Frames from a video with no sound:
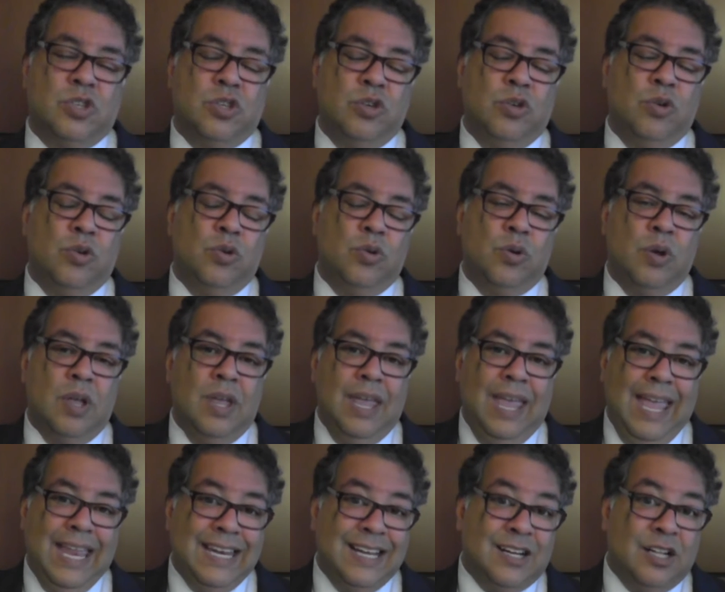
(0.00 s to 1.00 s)
to
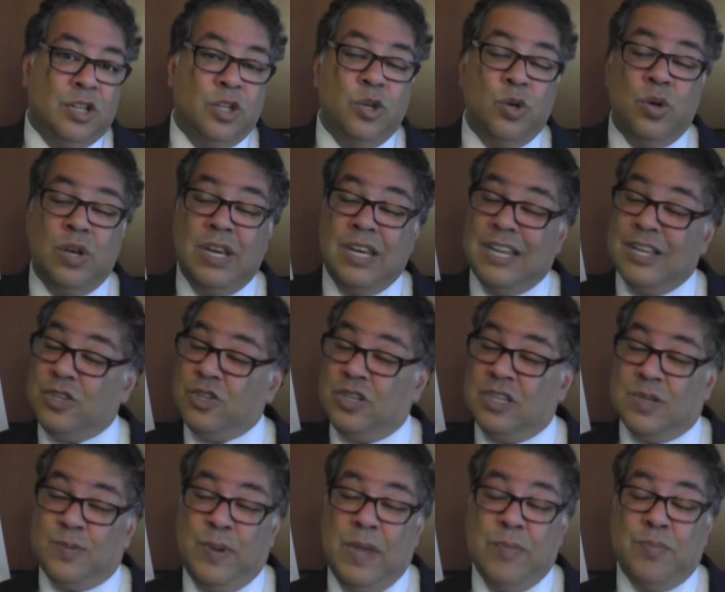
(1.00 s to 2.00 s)
include
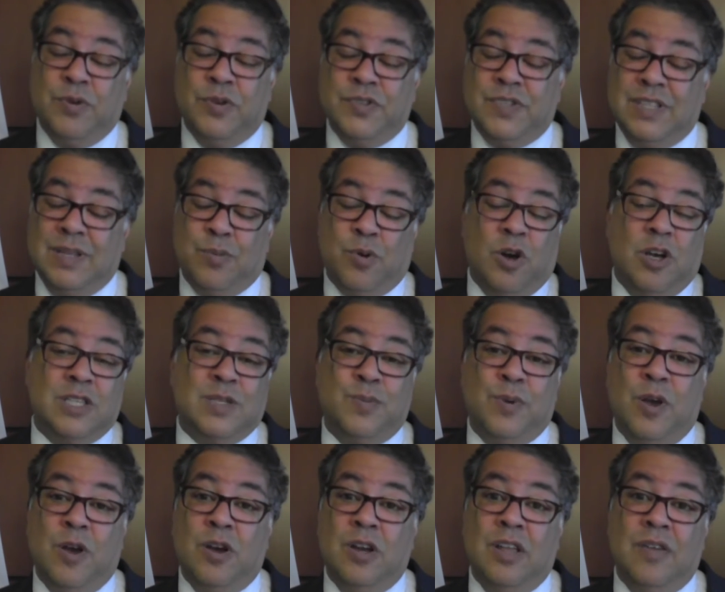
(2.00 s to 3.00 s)
Indigenous peoples in the
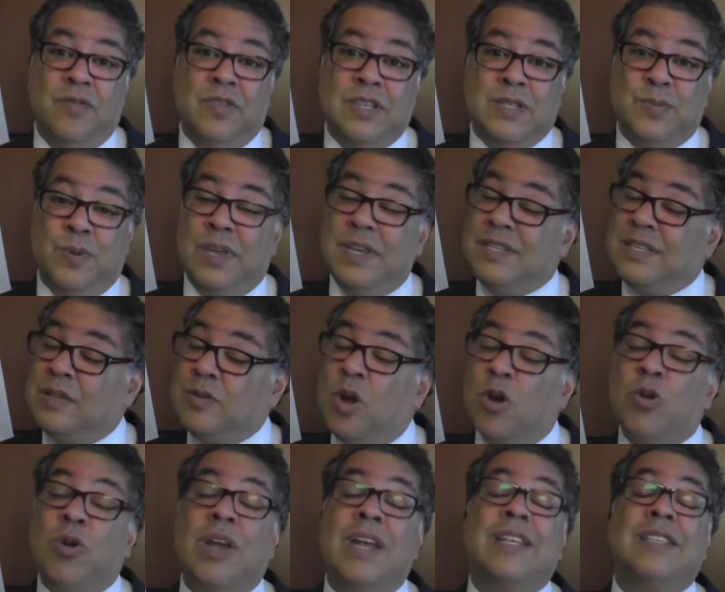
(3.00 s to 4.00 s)
prosperity of this place is our
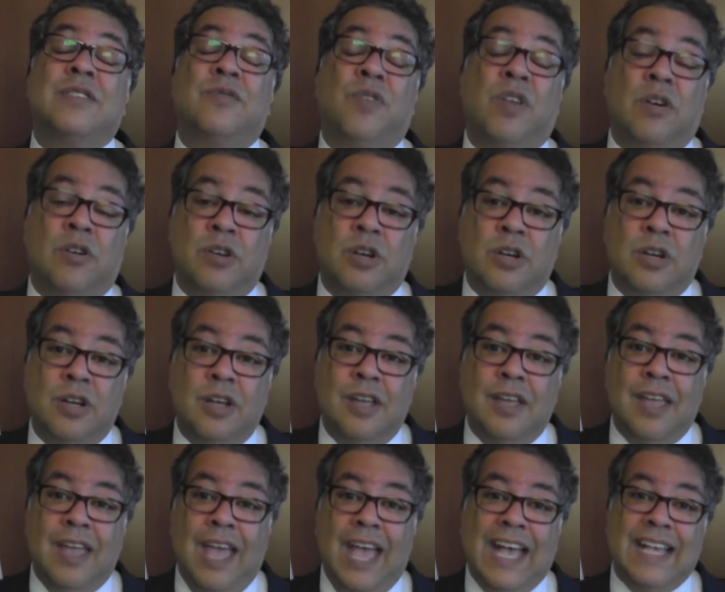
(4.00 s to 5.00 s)
greatest failure
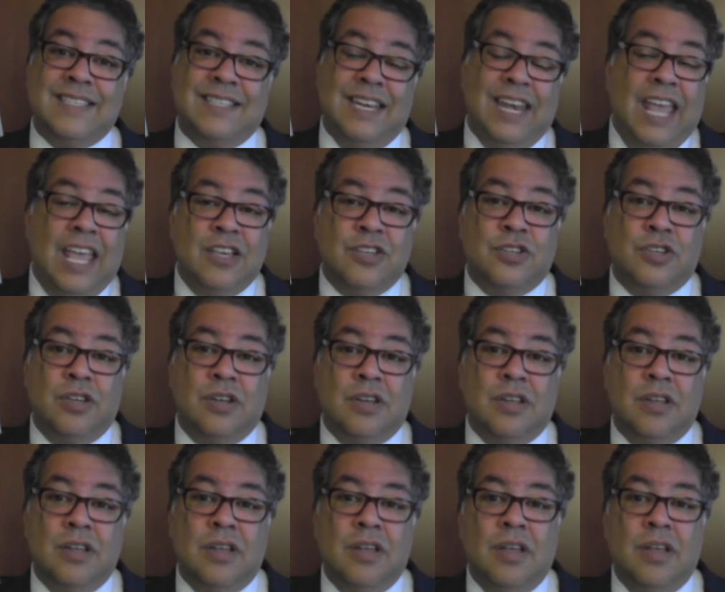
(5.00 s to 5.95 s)
as a nation.